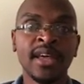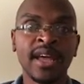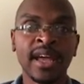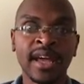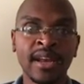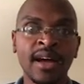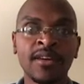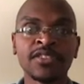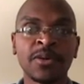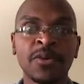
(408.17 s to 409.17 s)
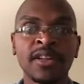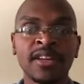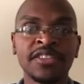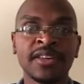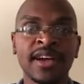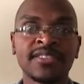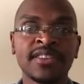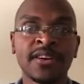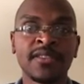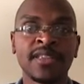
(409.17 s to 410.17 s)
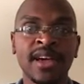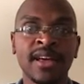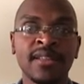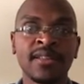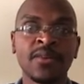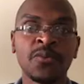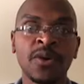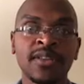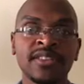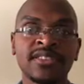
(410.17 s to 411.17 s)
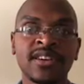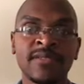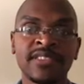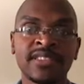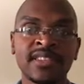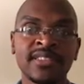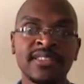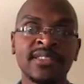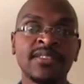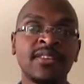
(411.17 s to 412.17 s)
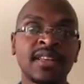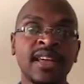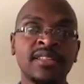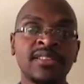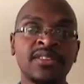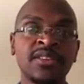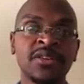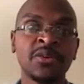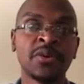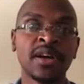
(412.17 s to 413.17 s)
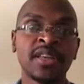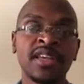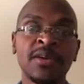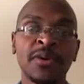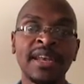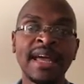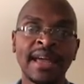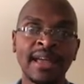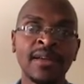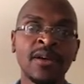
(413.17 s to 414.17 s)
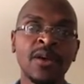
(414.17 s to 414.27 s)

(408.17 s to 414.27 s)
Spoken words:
And also I want to let you guys know that Wellness Services is looking to do a Q&A